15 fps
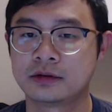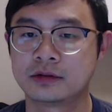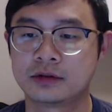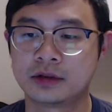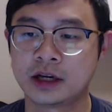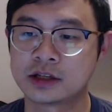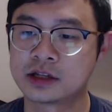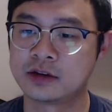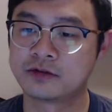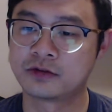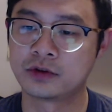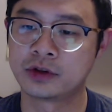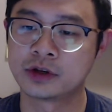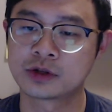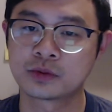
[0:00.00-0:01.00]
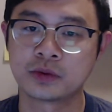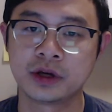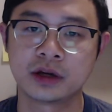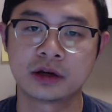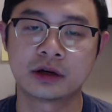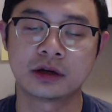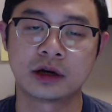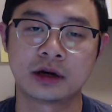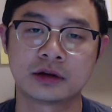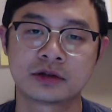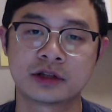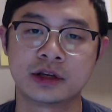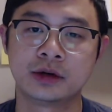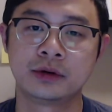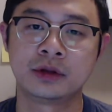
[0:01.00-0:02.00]
that's it for this week. I'll see
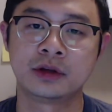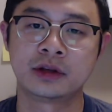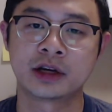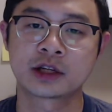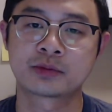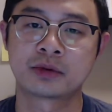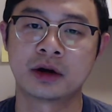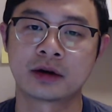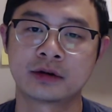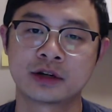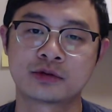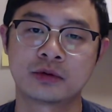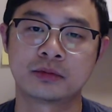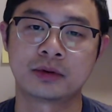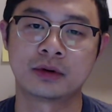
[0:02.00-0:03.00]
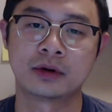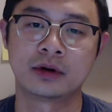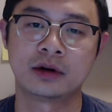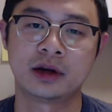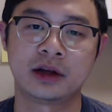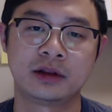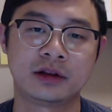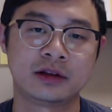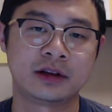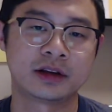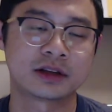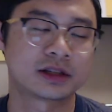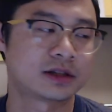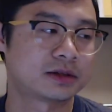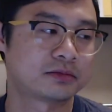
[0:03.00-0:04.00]
you in the next progress report and the
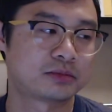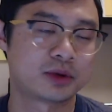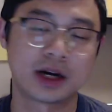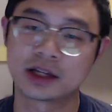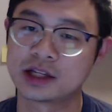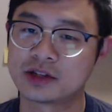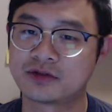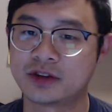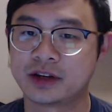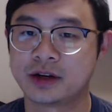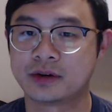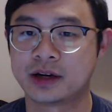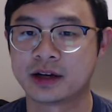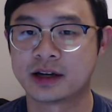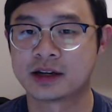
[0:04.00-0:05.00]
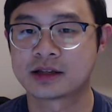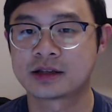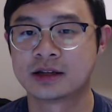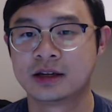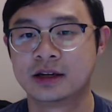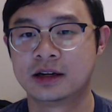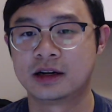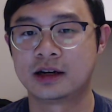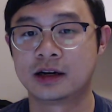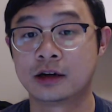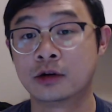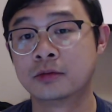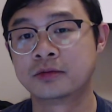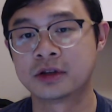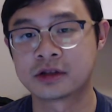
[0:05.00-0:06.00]
next practice video, I guess. I
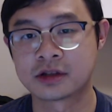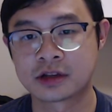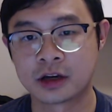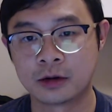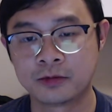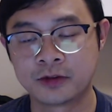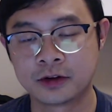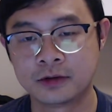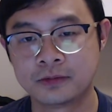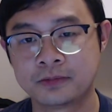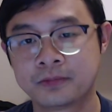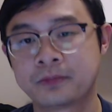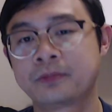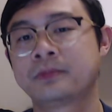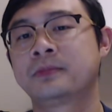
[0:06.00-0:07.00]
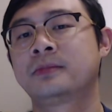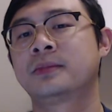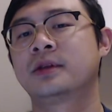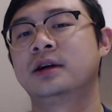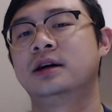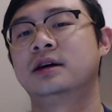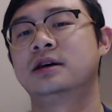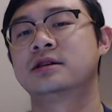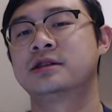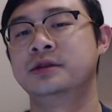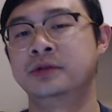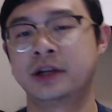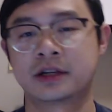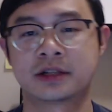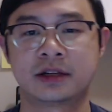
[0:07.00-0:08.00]
hope this is helpful. See you
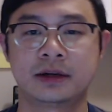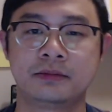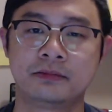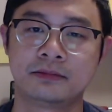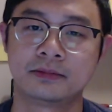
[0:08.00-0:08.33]
next time.